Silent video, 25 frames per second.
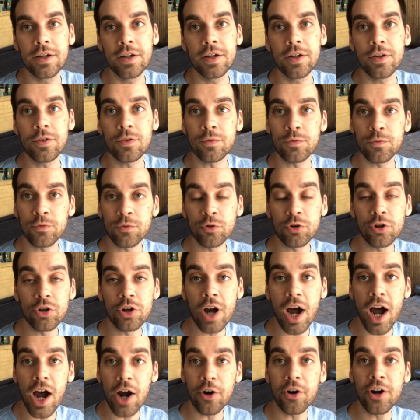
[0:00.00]
For
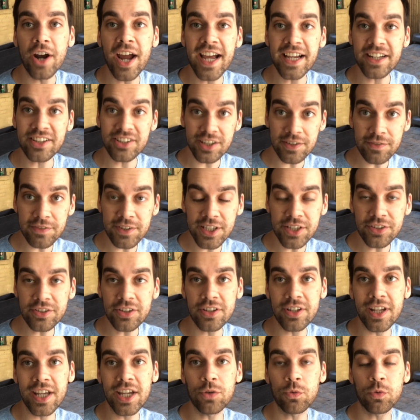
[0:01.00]
our activity
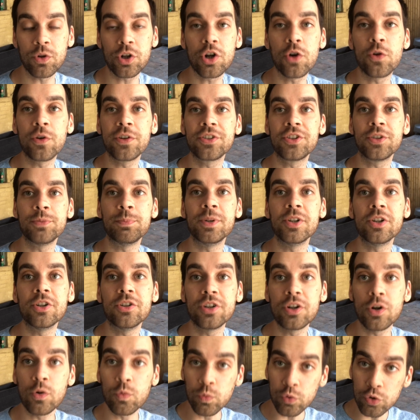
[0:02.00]
today, we're going to build
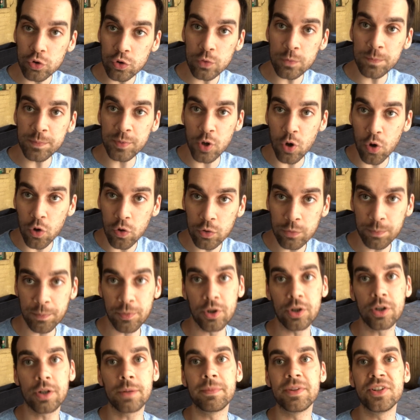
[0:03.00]
a Rube
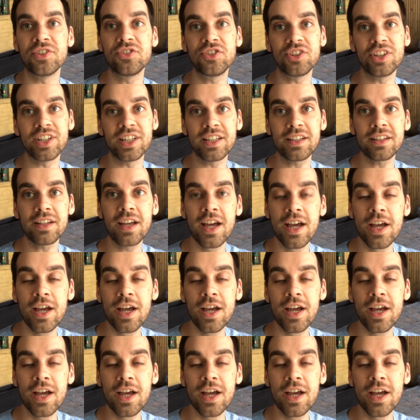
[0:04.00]
Goldberg machine,